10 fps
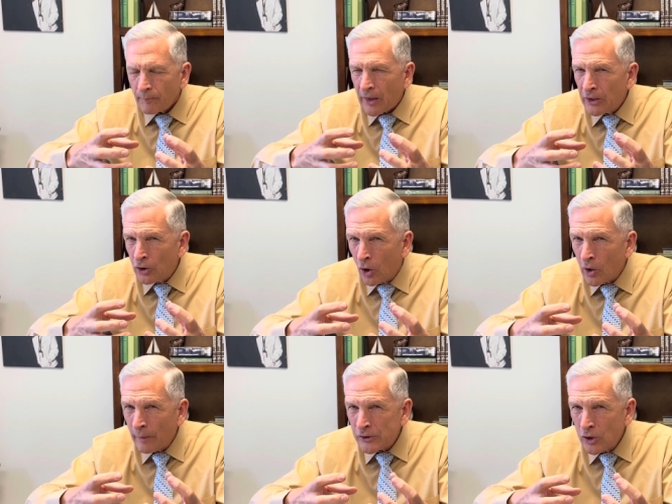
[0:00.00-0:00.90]
you don't
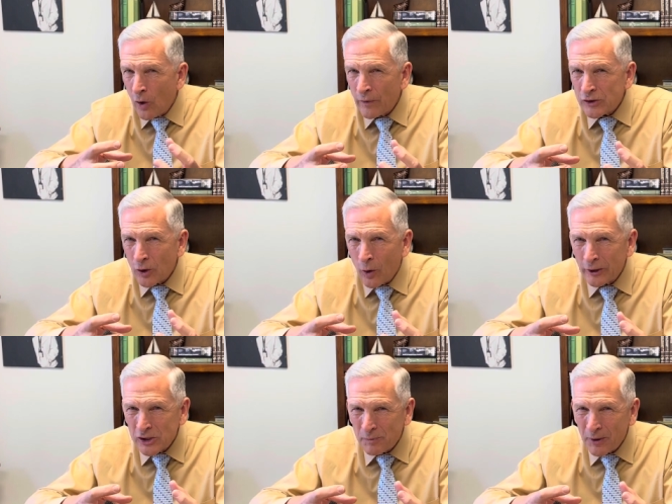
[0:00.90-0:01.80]
always know if it's the
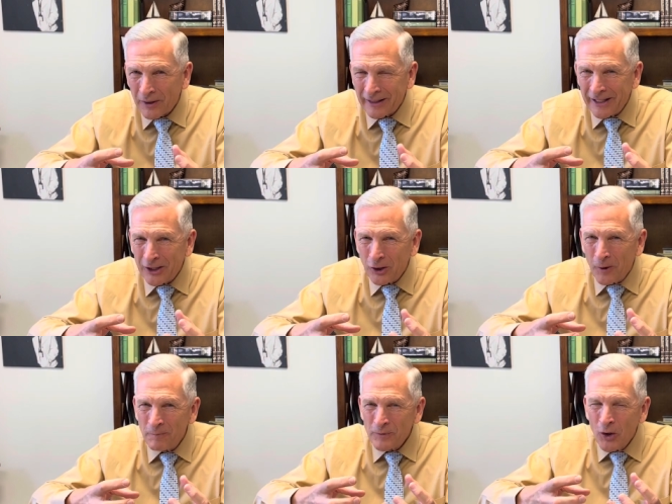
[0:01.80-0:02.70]
Holy Spirit leading
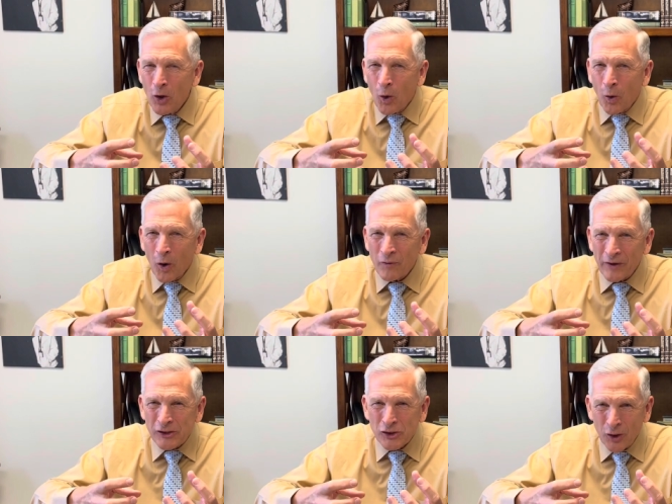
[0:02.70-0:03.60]
you or if
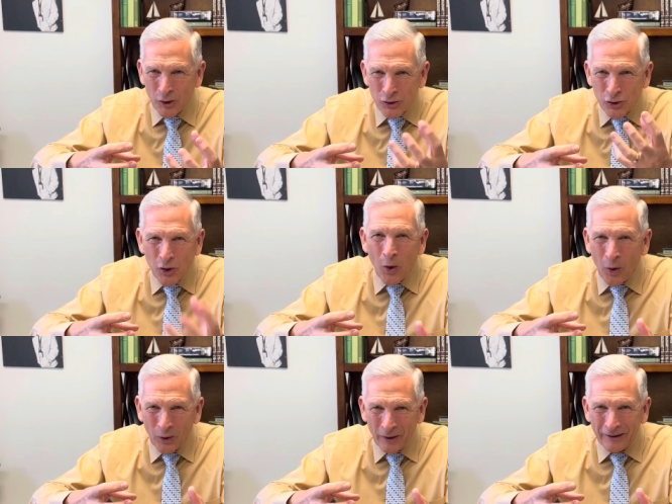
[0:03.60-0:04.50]
it's your
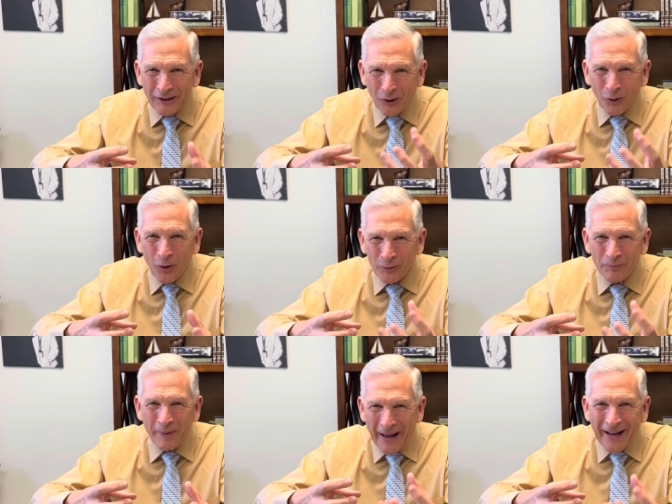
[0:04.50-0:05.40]
soul, your
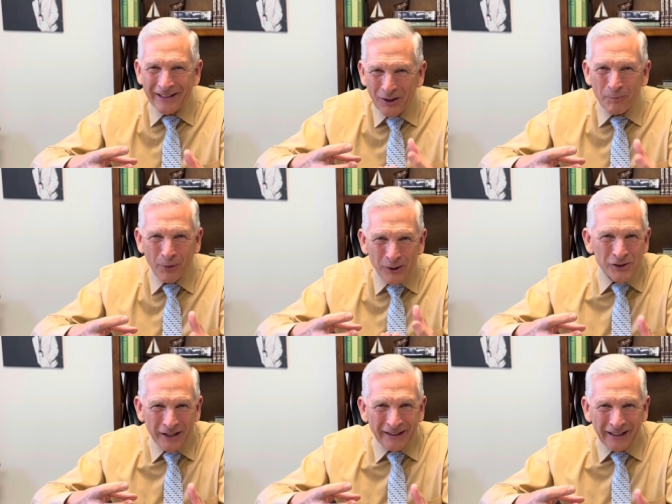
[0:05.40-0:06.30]
old man, your
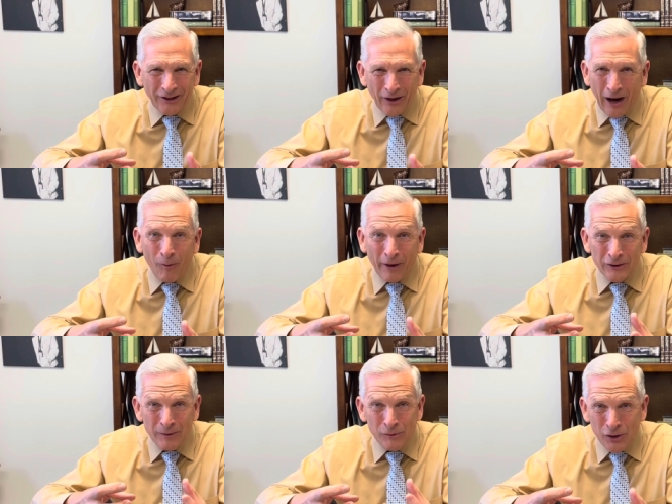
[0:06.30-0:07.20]
person leading you. I
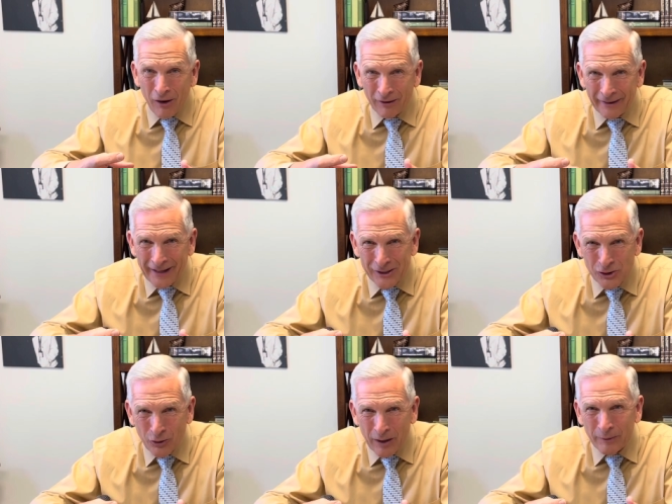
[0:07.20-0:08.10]
want some chocolate ice
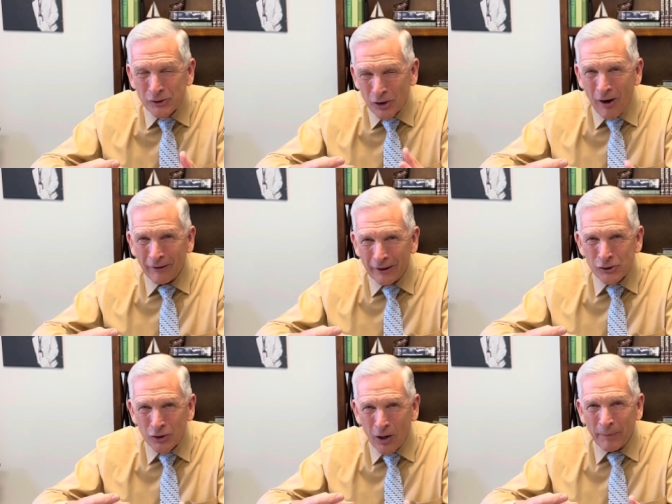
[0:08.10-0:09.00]
cream with chocolate
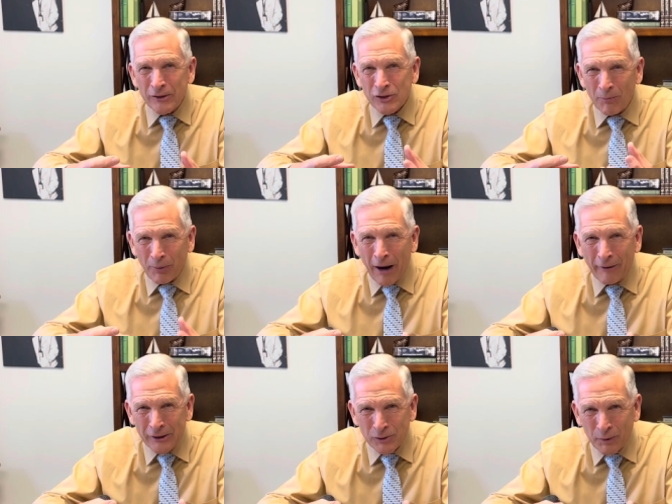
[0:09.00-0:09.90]
syrup and some
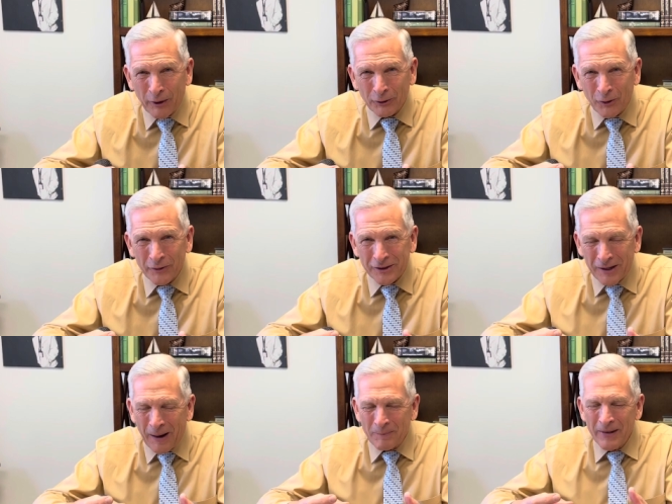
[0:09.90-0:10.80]
brownies sprinkled over the
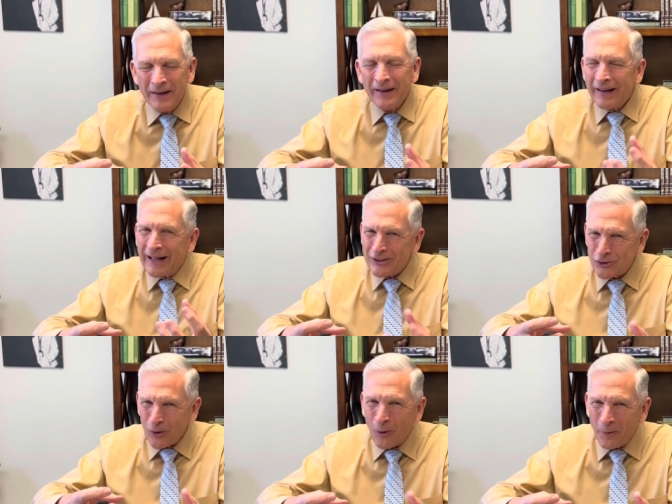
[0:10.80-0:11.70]
top. That's
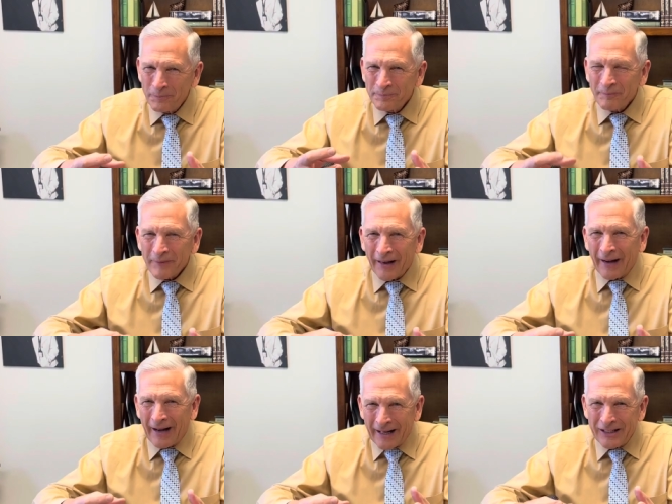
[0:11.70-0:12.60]
soul. Uh,
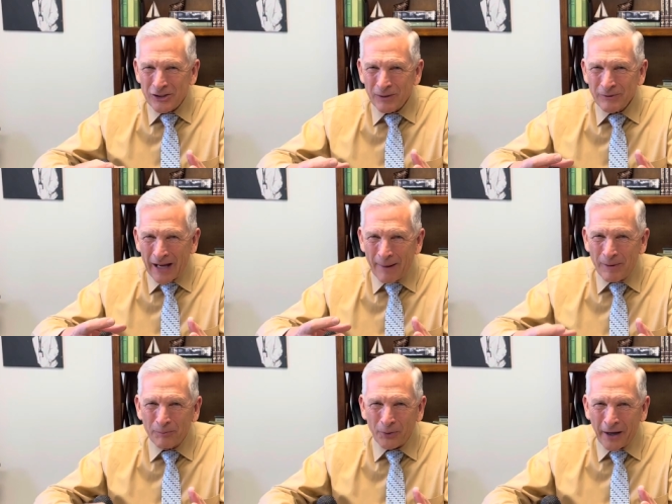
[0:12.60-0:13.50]
I need some time
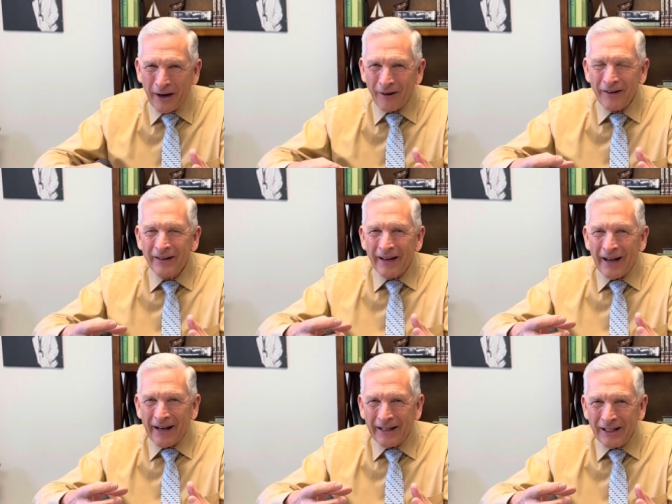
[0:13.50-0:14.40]
in prayer
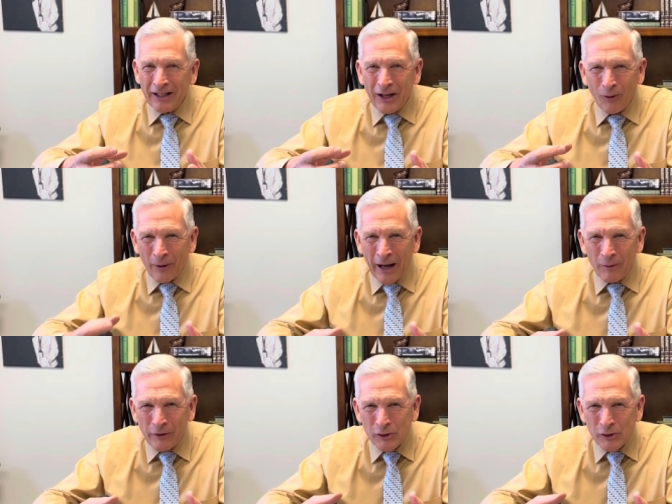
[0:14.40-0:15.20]
and I need to get right with this